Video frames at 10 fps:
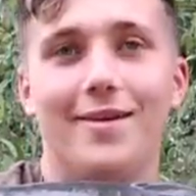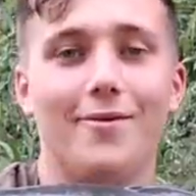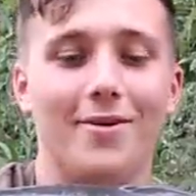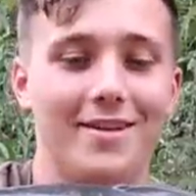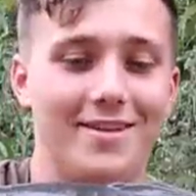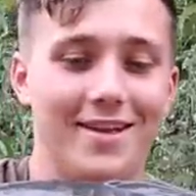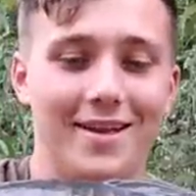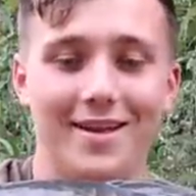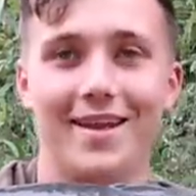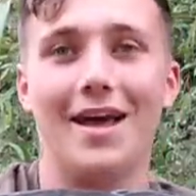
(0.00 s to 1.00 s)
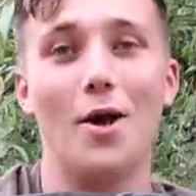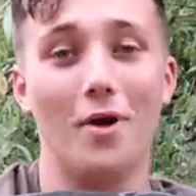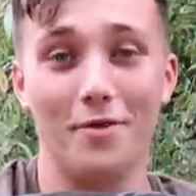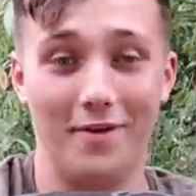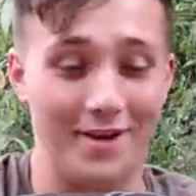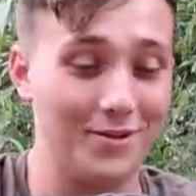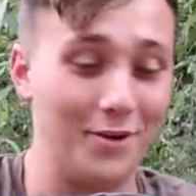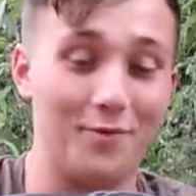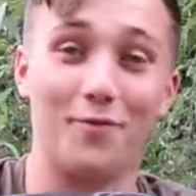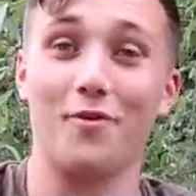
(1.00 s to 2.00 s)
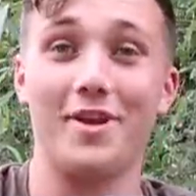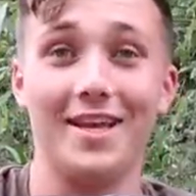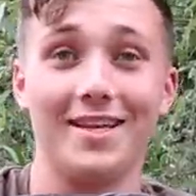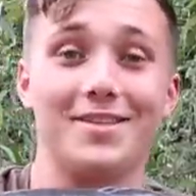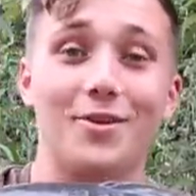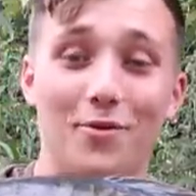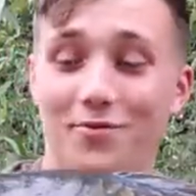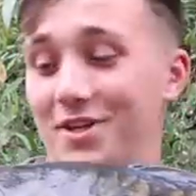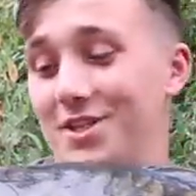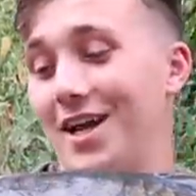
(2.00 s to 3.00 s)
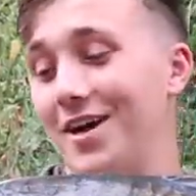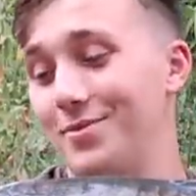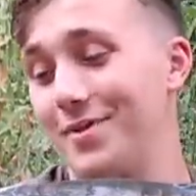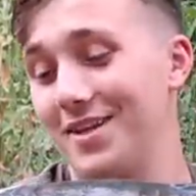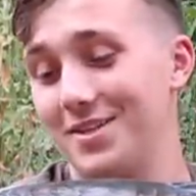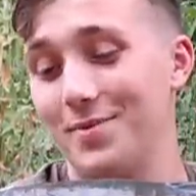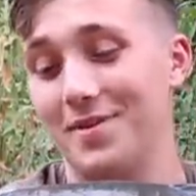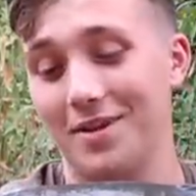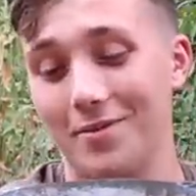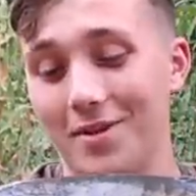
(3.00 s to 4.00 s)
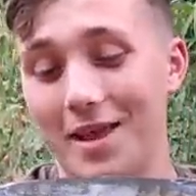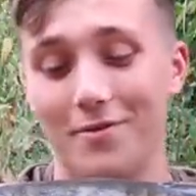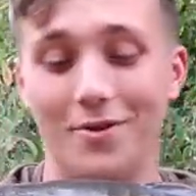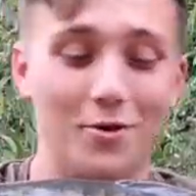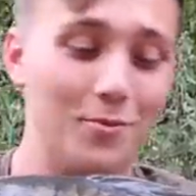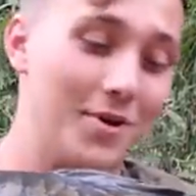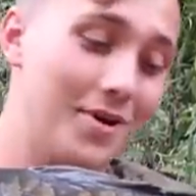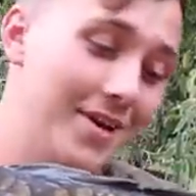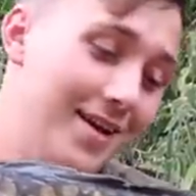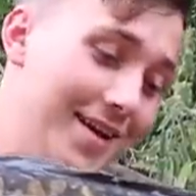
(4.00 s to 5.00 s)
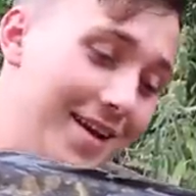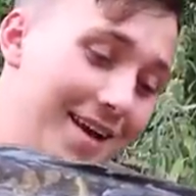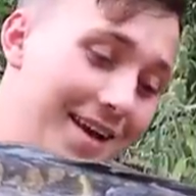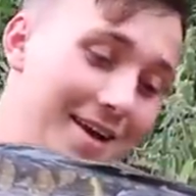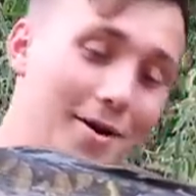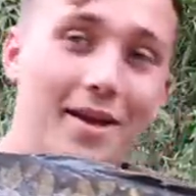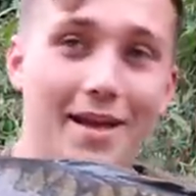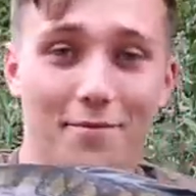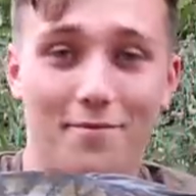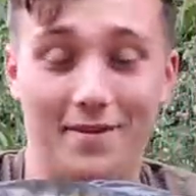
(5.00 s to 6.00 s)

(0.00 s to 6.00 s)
Right, and how I've held up for 3 years not fishing Hard Wick Smiths, I'll never know, but if,